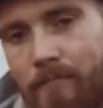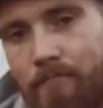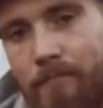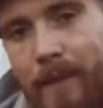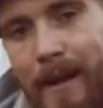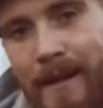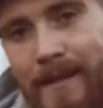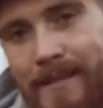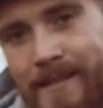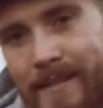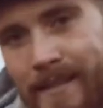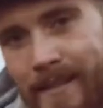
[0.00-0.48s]

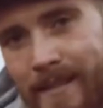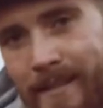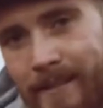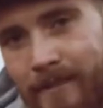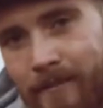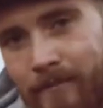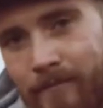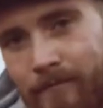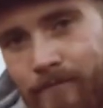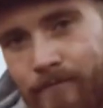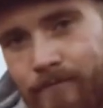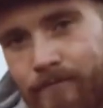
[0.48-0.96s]
Maxie,
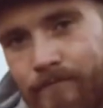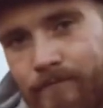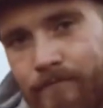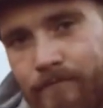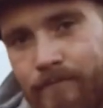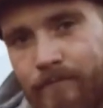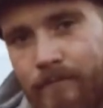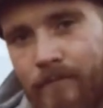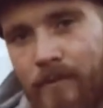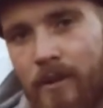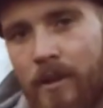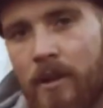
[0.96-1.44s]

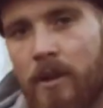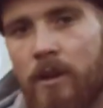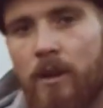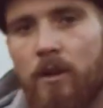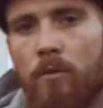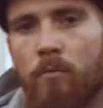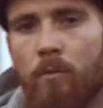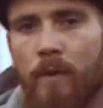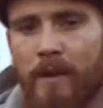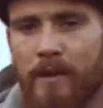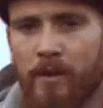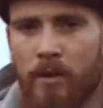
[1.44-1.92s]

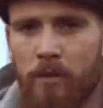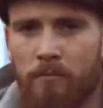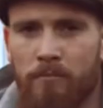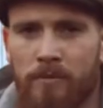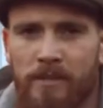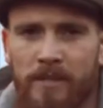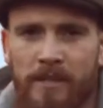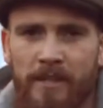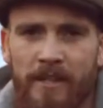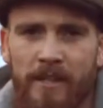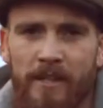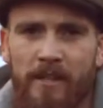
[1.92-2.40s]
when it
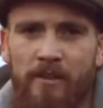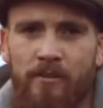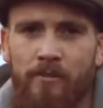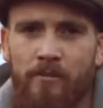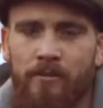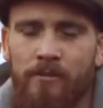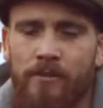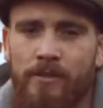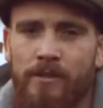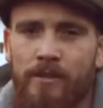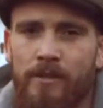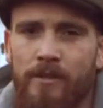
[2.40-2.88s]
comes to
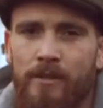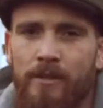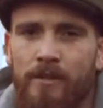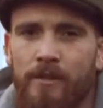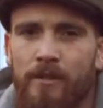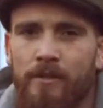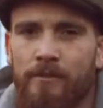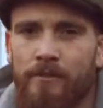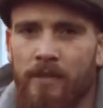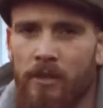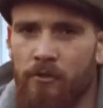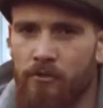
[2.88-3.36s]
girls,
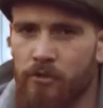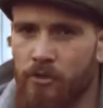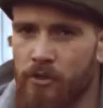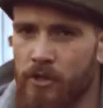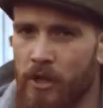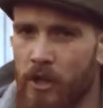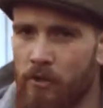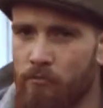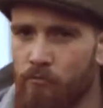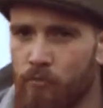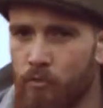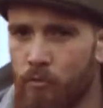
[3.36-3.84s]
don't
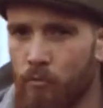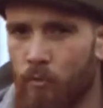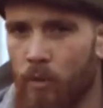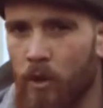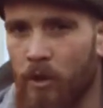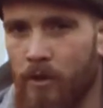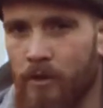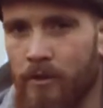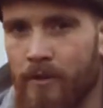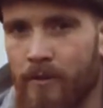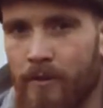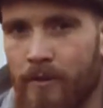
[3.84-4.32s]
just go route
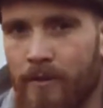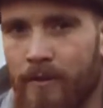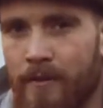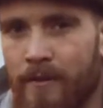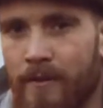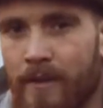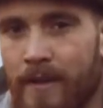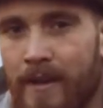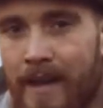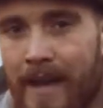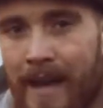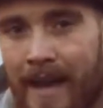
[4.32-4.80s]
one.
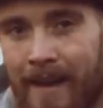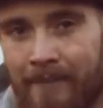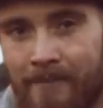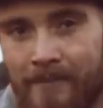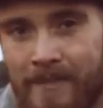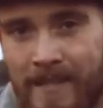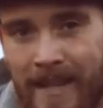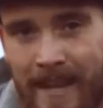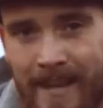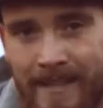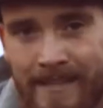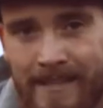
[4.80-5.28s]

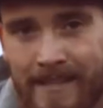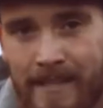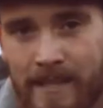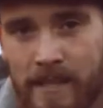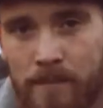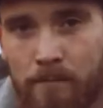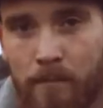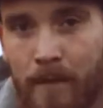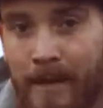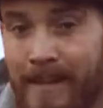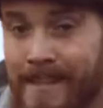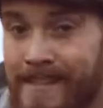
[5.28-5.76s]
Have
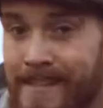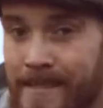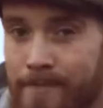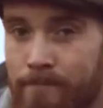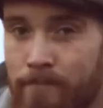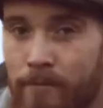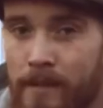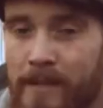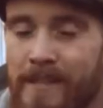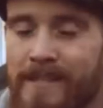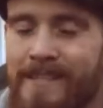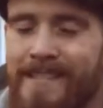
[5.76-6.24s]
tactics, play it
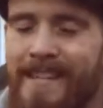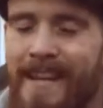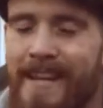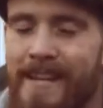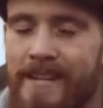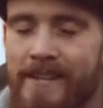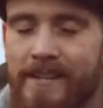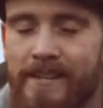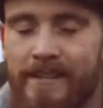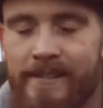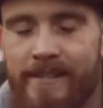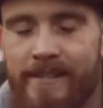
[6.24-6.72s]
simple and take